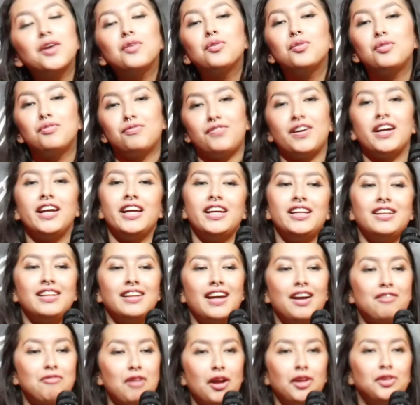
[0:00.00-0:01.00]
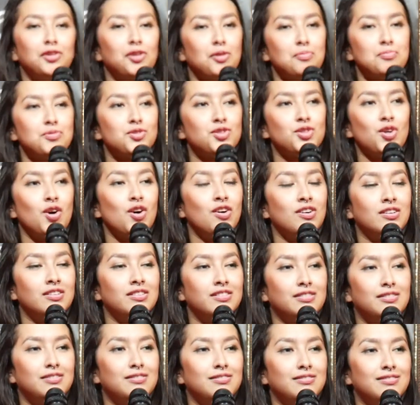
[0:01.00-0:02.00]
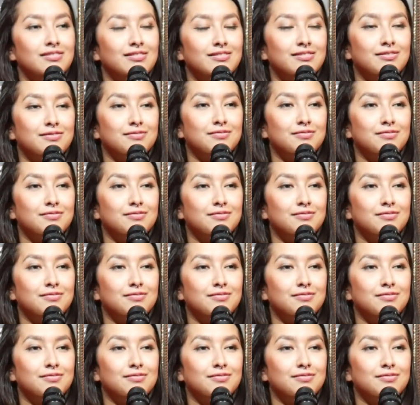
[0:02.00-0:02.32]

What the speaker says: could find a random song,